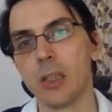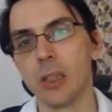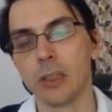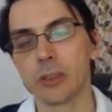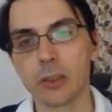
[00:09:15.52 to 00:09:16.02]

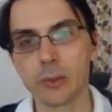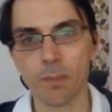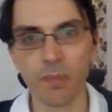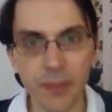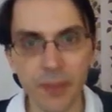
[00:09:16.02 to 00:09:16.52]
So
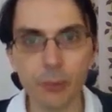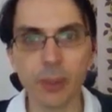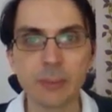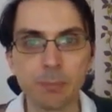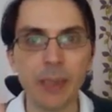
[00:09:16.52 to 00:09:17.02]
he
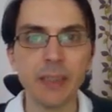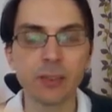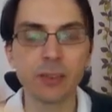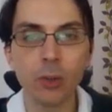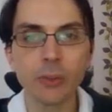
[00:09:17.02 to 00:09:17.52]
was based
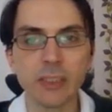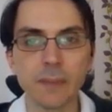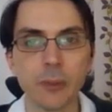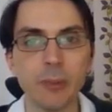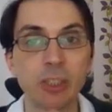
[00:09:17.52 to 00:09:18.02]
all this
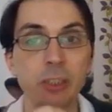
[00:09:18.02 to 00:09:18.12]
information